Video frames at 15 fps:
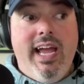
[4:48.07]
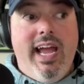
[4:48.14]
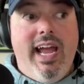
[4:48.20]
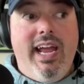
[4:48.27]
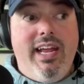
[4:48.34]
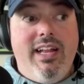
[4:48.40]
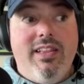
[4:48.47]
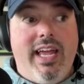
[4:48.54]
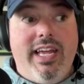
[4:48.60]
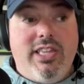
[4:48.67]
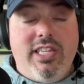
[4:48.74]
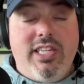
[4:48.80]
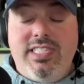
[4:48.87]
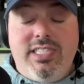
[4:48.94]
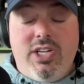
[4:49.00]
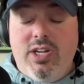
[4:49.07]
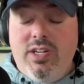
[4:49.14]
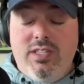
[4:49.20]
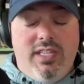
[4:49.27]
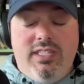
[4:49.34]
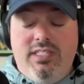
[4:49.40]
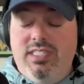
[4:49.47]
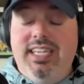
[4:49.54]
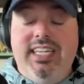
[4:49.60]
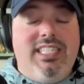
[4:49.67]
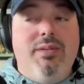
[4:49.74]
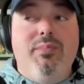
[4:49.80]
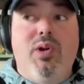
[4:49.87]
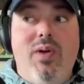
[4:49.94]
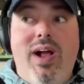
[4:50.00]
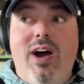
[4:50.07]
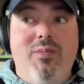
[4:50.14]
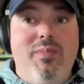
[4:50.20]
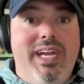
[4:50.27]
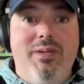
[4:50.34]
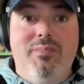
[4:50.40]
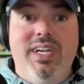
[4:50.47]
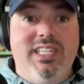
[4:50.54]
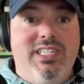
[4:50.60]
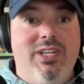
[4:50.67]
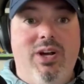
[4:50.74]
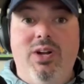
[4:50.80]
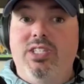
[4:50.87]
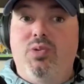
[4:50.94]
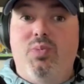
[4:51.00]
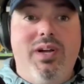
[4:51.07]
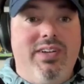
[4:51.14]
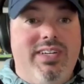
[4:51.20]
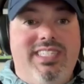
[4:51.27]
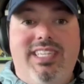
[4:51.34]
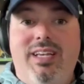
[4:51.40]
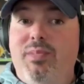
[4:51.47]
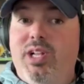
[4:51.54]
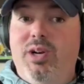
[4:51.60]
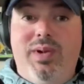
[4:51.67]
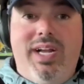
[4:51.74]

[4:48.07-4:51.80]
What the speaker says: hey, like the system around me in Minnesota, it's really similar.